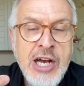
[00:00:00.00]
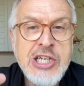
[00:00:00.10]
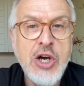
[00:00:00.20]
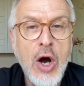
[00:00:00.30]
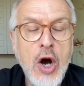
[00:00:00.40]

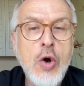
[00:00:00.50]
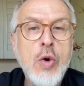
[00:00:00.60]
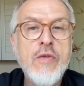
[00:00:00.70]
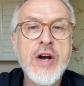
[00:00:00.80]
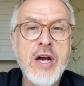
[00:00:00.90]
to
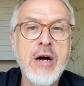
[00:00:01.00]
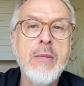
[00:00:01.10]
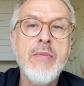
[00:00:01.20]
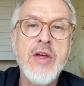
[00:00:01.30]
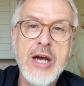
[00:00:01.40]

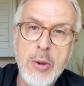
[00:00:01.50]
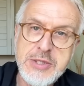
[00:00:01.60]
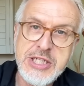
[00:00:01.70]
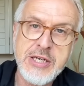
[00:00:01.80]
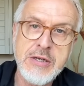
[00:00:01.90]
overcome the
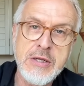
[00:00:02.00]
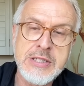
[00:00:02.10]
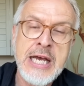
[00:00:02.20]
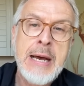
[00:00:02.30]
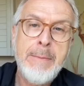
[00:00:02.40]

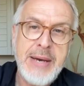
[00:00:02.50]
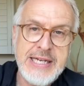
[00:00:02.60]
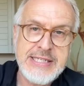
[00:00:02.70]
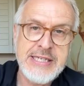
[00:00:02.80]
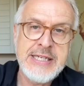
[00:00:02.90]
obstacles
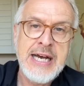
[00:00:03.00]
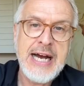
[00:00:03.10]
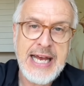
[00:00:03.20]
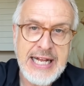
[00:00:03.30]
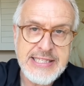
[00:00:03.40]
pitted
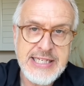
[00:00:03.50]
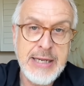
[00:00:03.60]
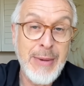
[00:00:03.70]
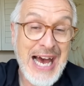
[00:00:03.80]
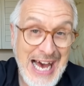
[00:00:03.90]
against him,